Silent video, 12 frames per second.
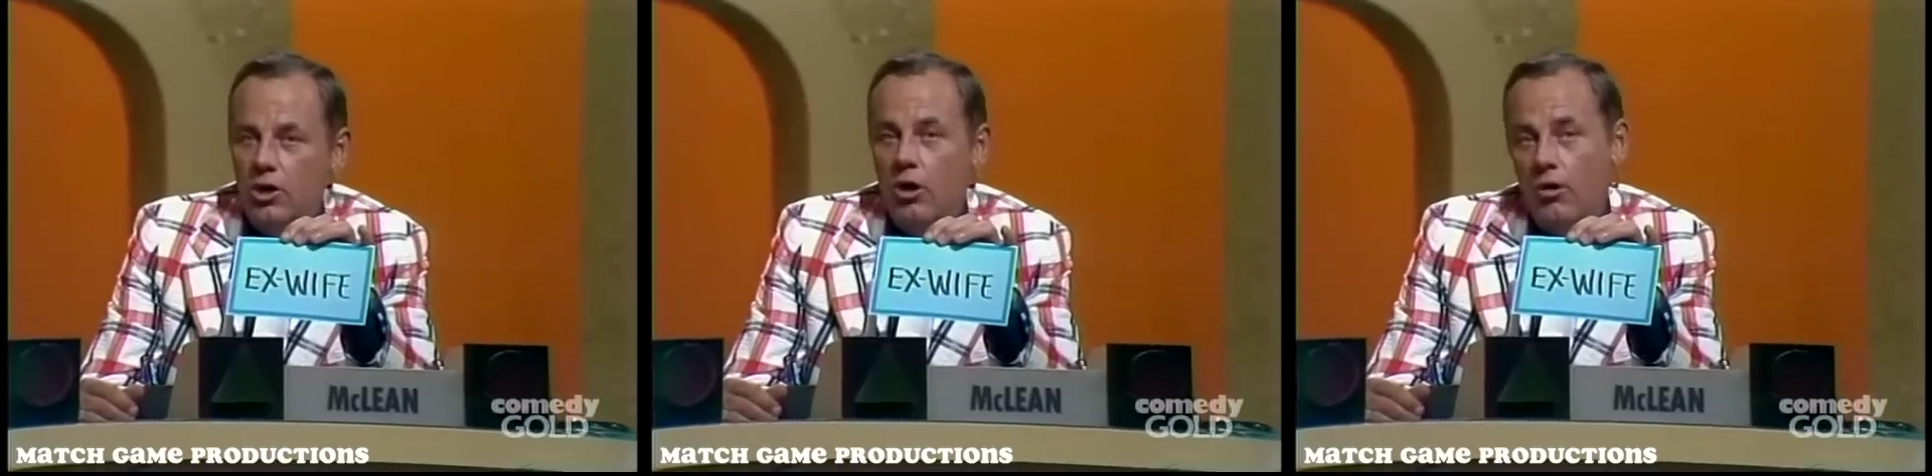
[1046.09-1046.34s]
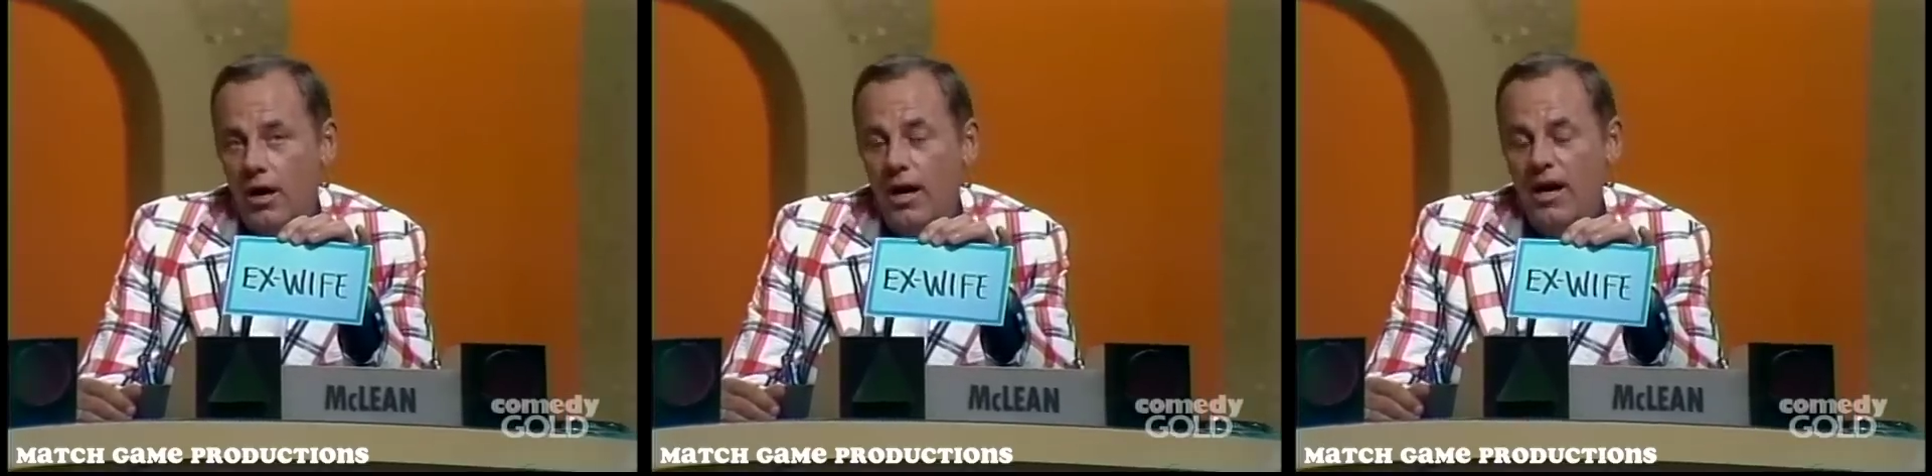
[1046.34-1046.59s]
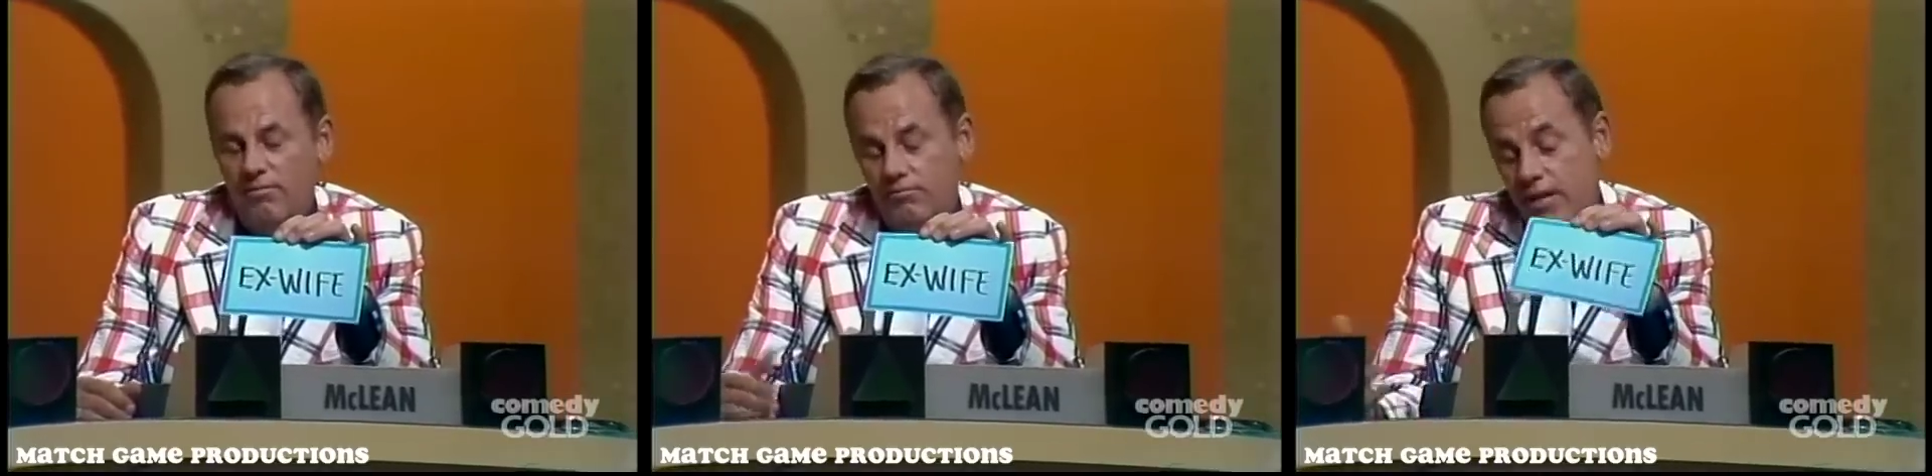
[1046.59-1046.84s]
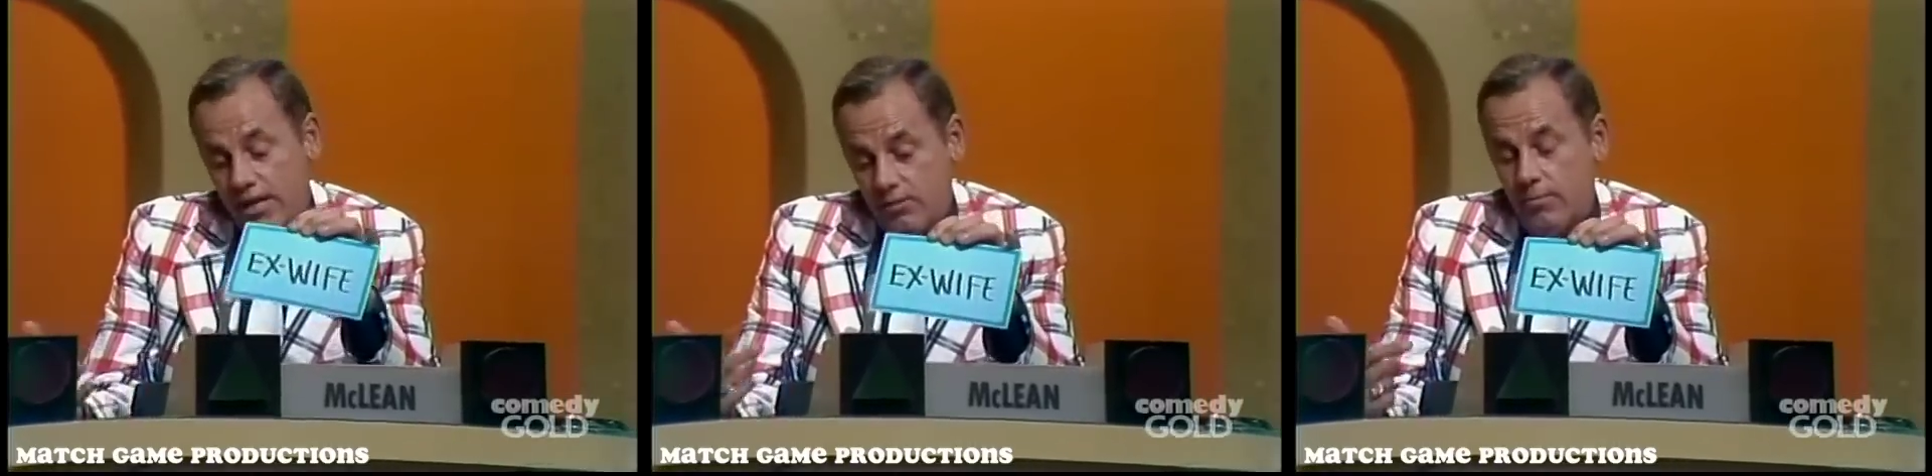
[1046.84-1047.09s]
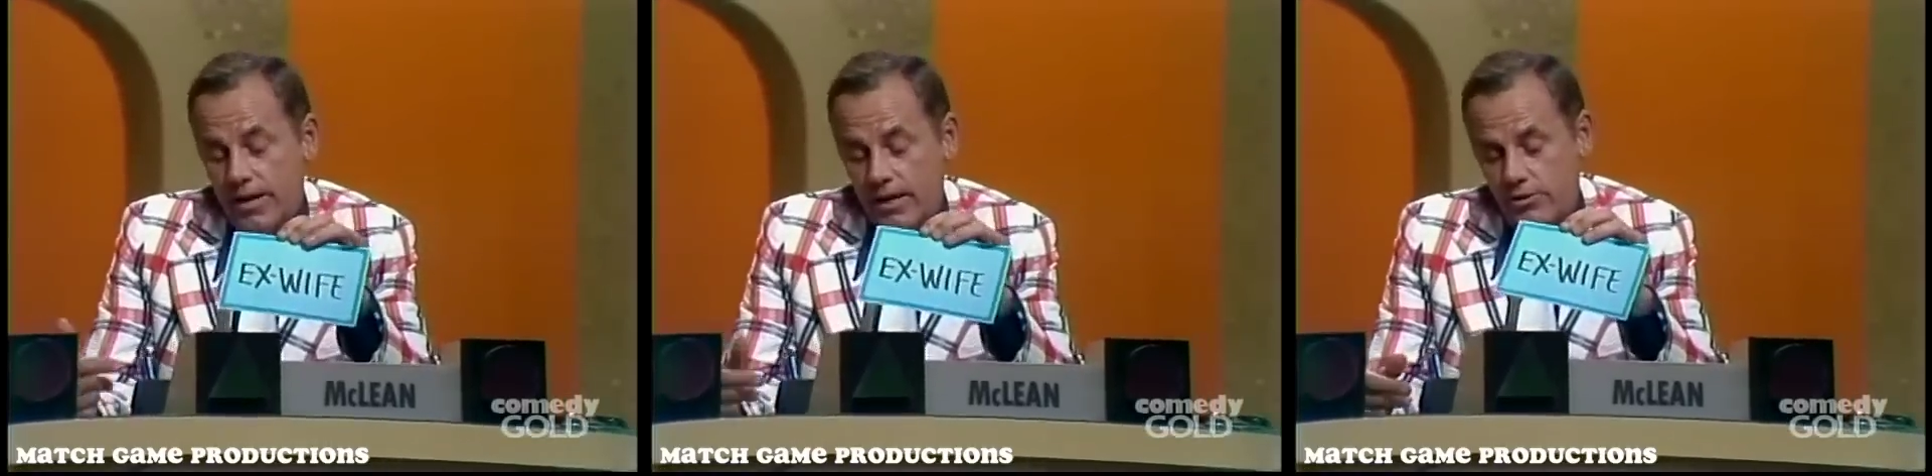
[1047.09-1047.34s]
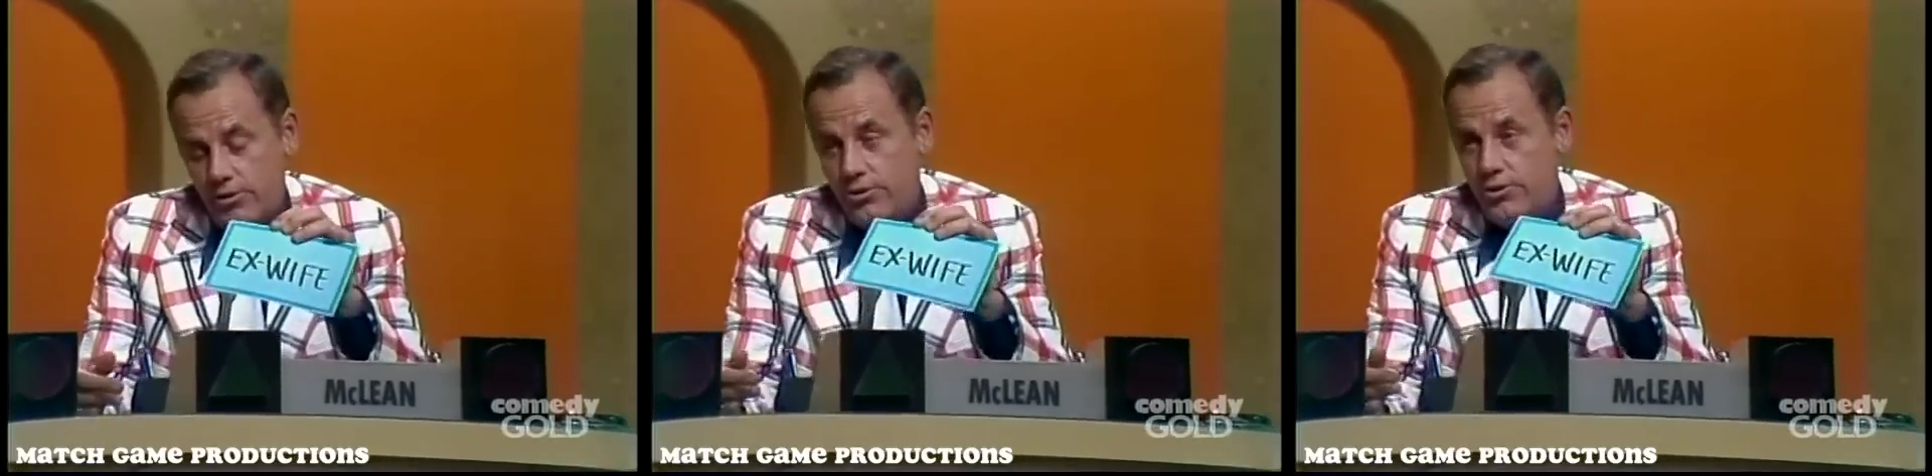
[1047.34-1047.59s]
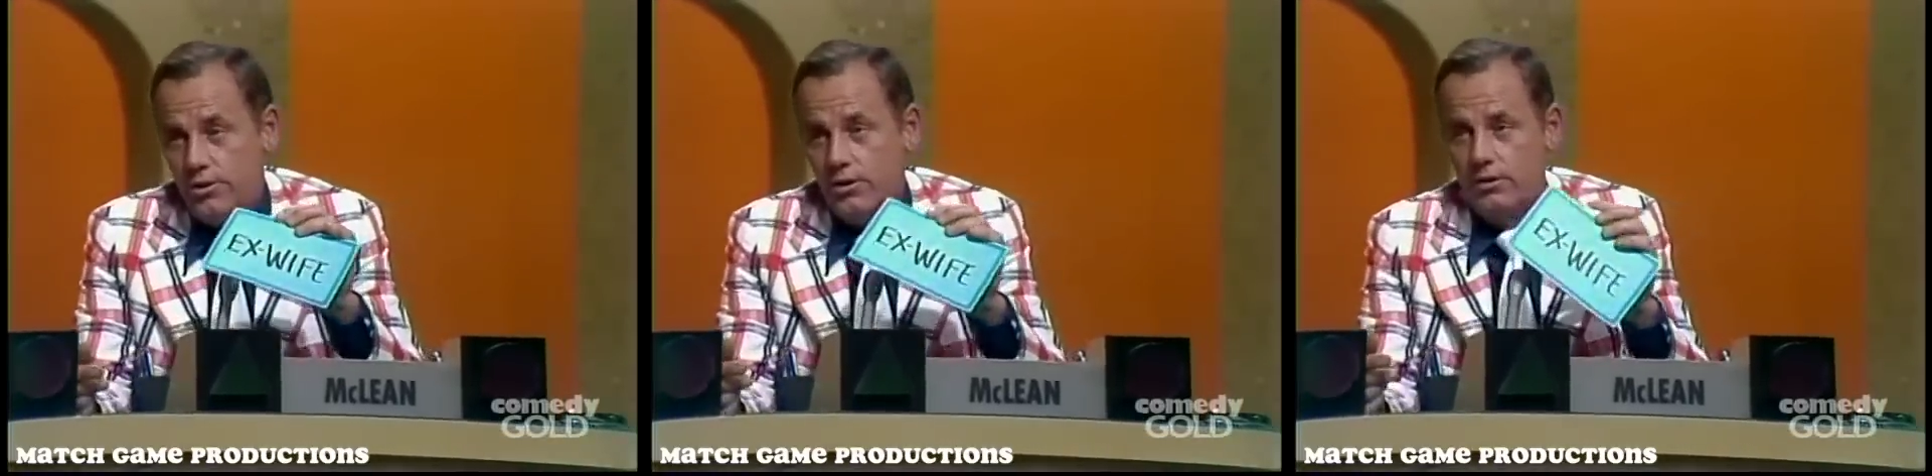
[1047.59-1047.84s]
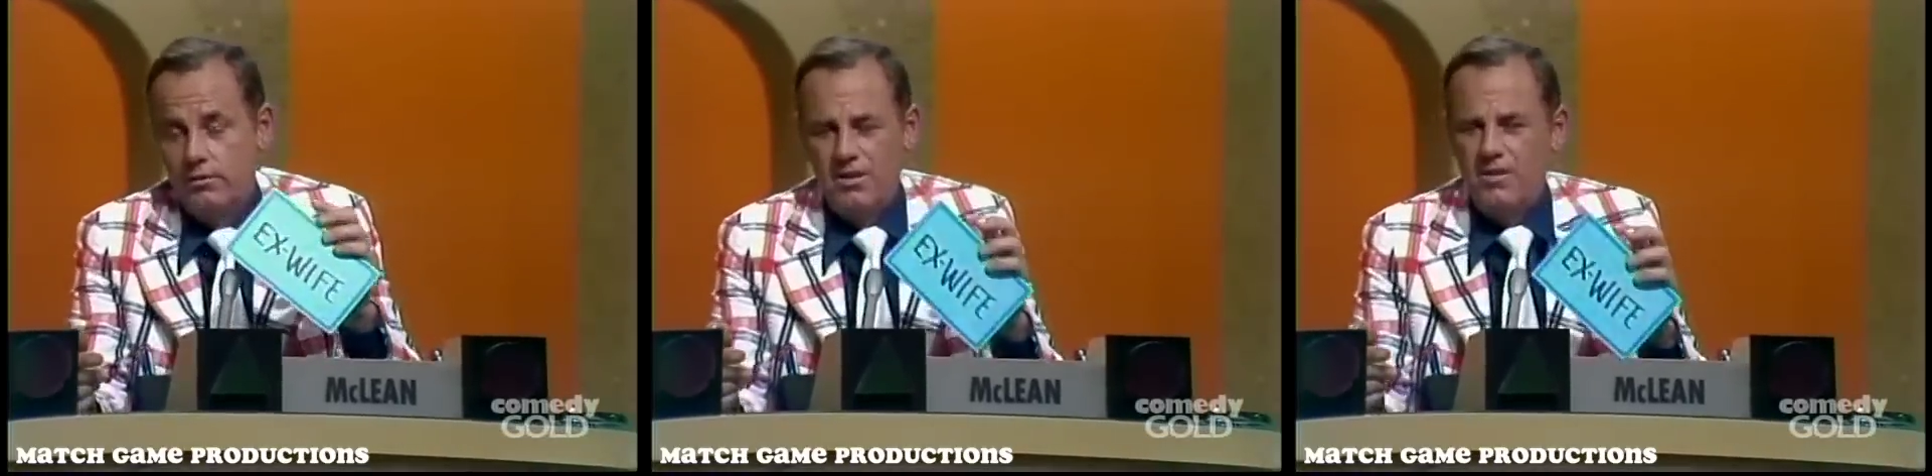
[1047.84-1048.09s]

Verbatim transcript: No, I. That's my answer. Sure. All right.